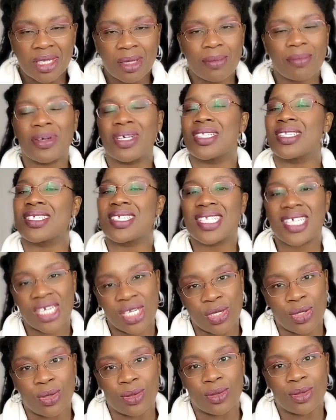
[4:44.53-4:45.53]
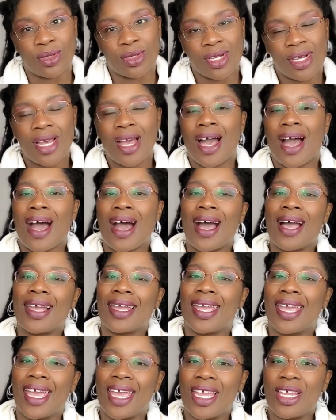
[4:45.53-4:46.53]
But still, I
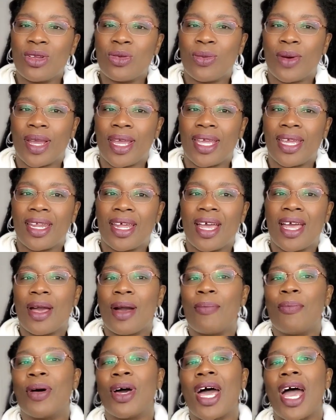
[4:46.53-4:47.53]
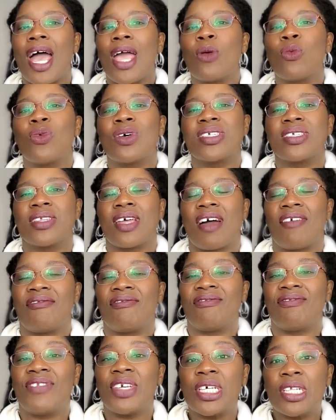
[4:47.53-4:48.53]
gained weight, but I was not
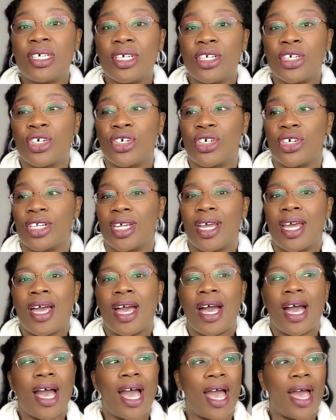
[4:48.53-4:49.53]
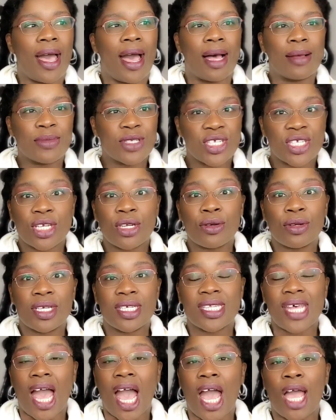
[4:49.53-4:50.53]
feeling good. I'm
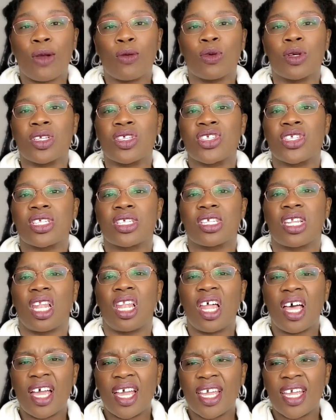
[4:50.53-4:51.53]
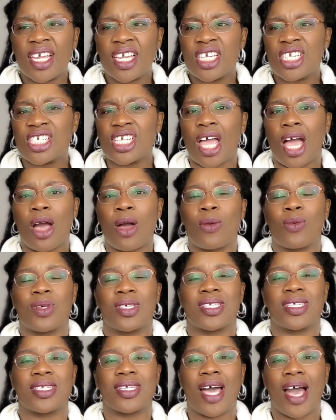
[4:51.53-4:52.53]
serious. I was sluggish. I
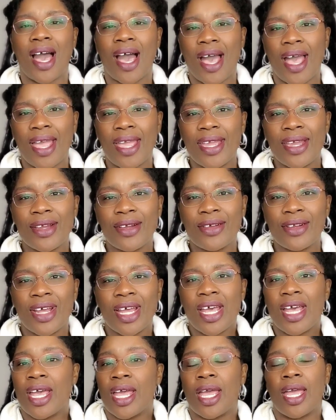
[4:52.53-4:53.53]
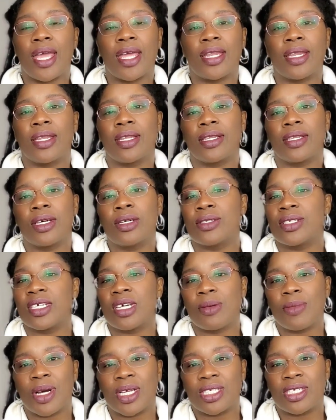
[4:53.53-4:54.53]
was tired. And don't
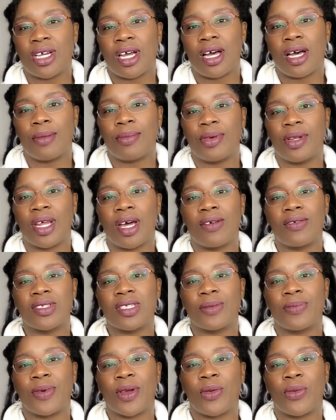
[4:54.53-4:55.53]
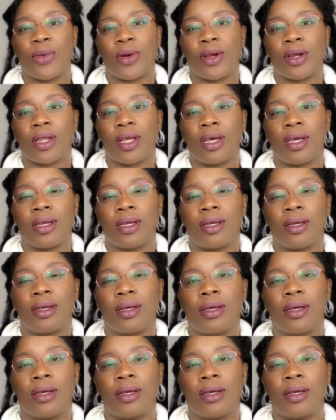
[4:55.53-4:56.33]
tell my job, but I was up at work like,